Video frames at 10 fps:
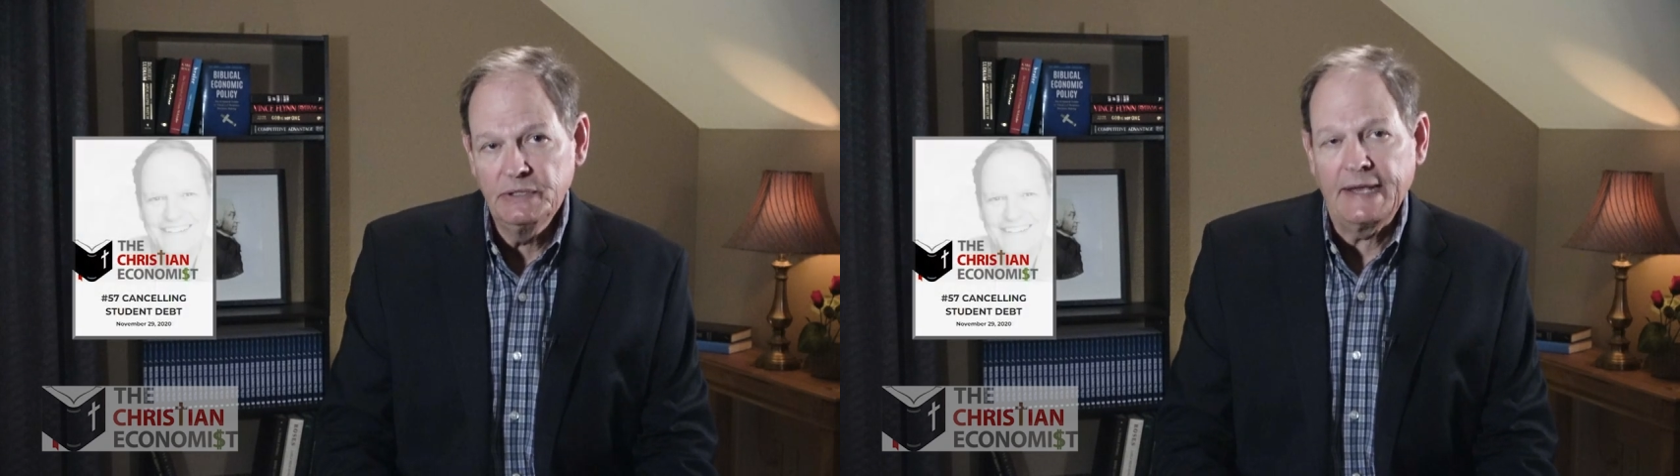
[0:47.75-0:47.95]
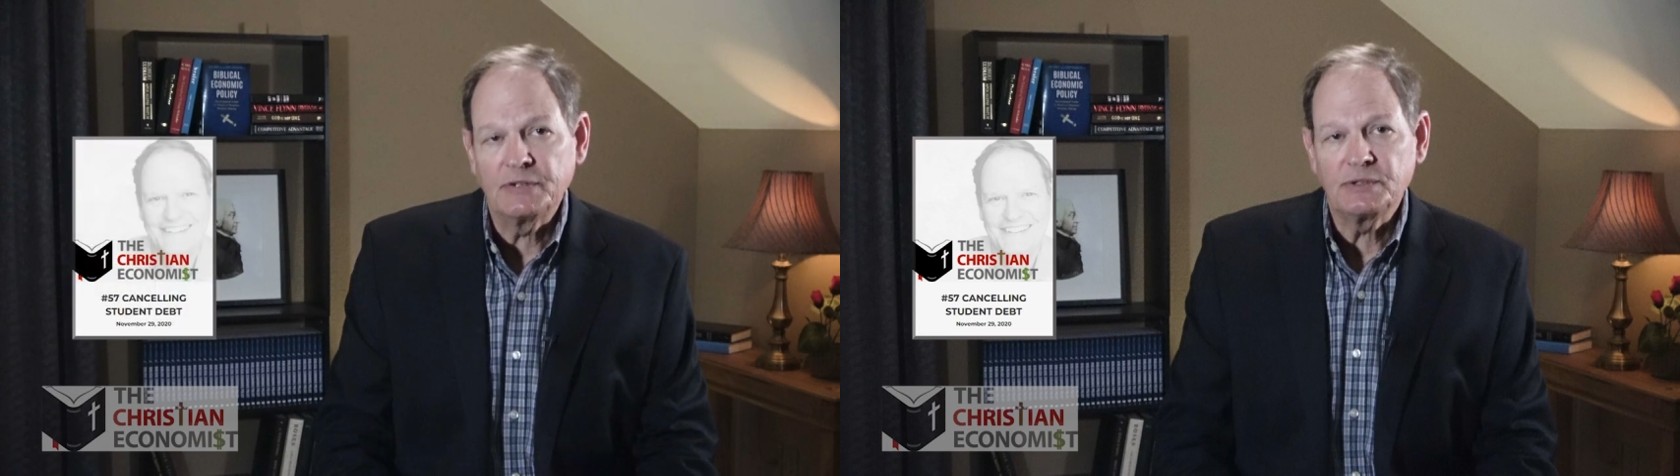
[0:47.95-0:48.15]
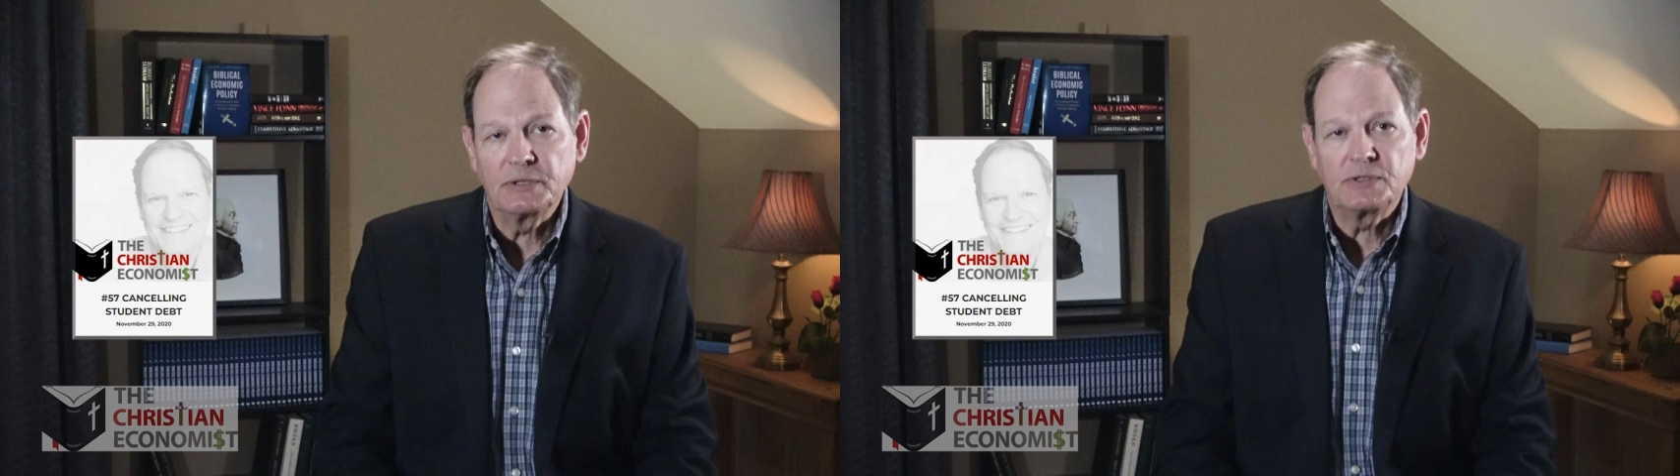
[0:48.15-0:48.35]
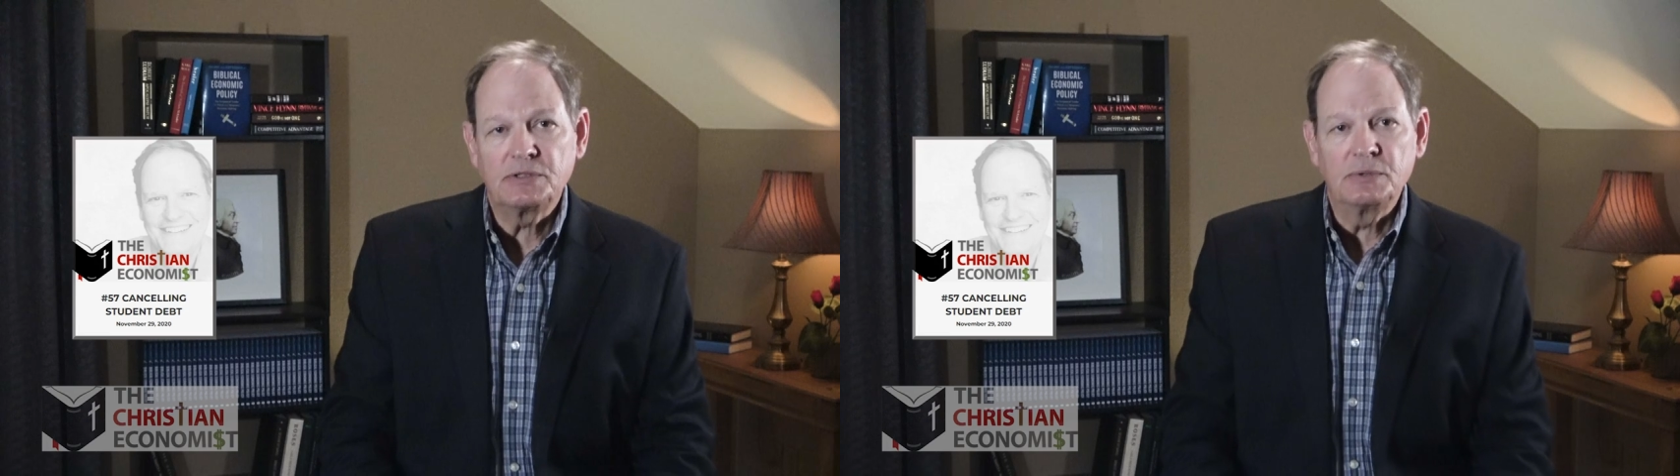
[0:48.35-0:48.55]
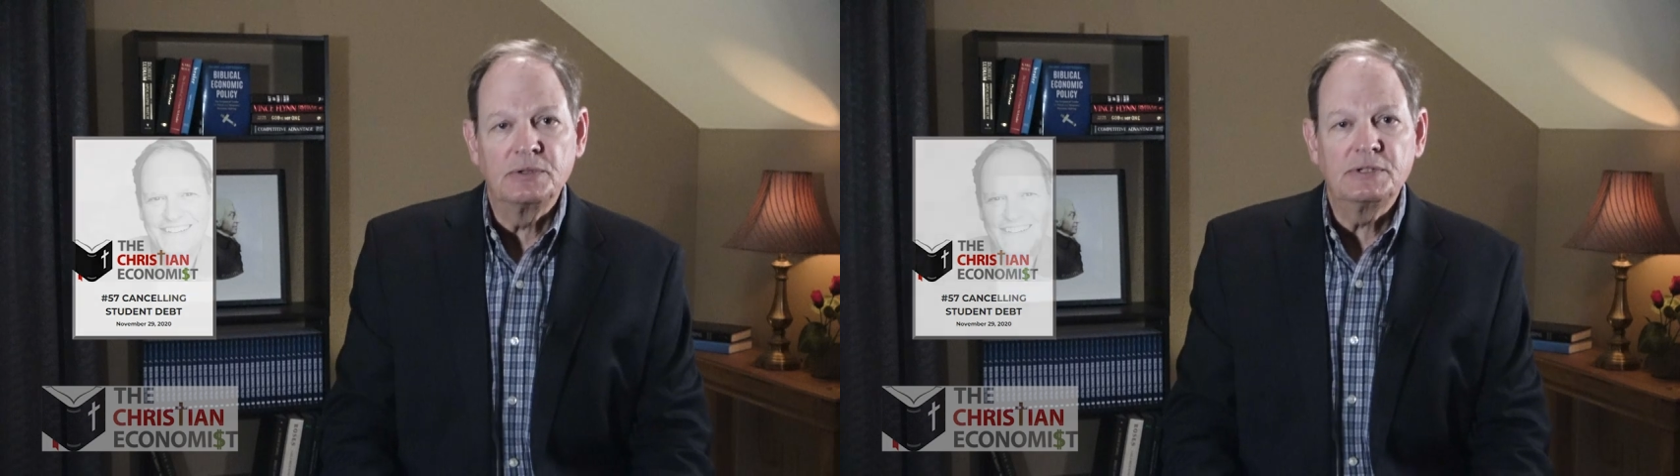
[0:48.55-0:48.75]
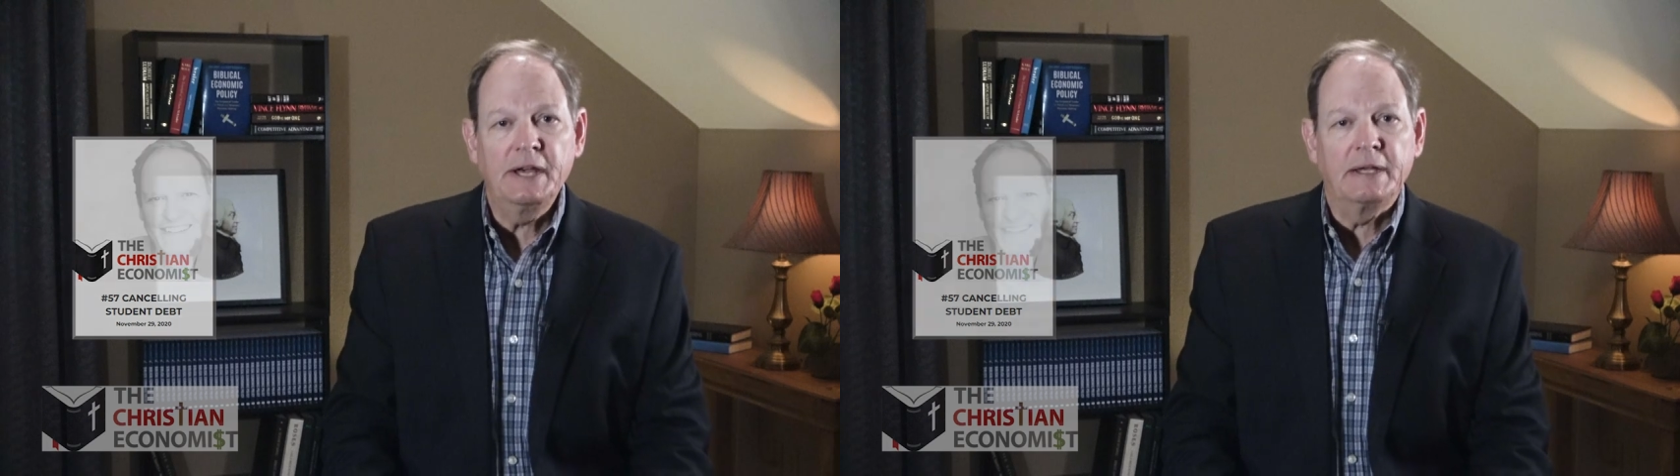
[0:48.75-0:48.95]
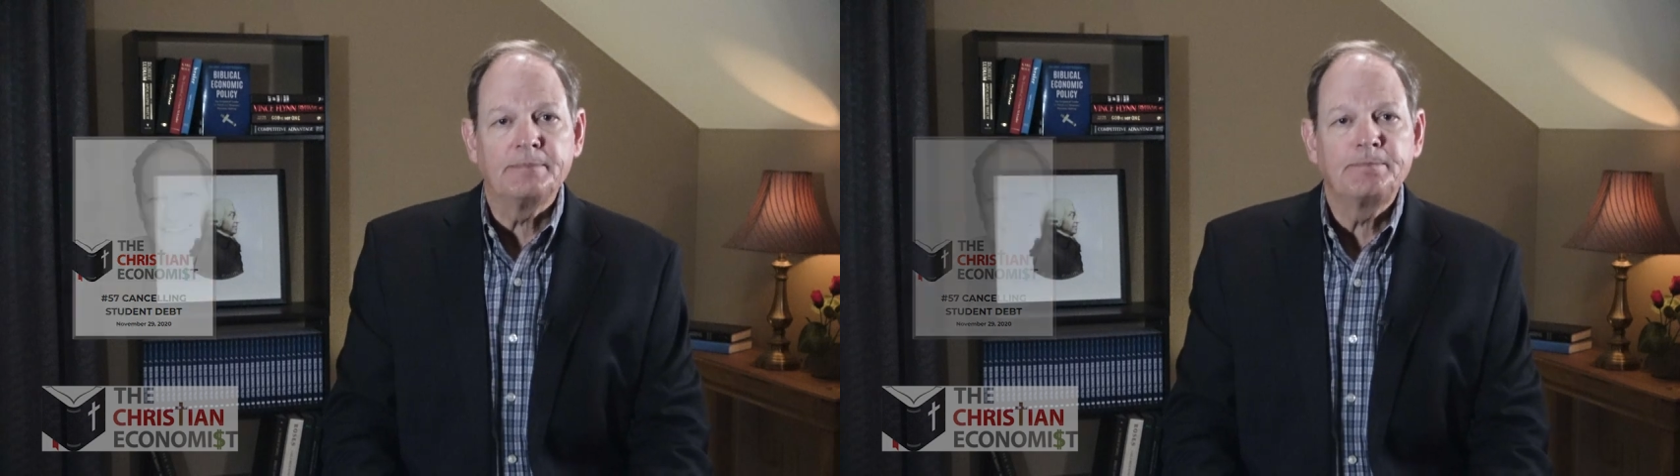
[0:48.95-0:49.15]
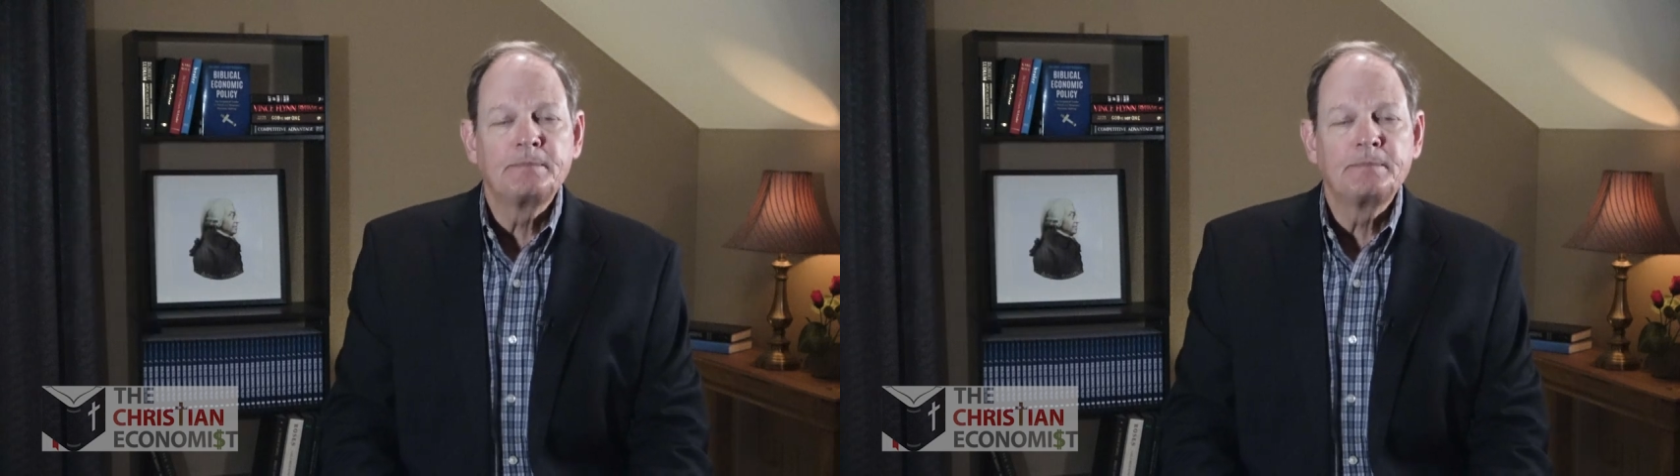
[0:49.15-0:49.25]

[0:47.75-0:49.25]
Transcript: "Canceling Student Debt."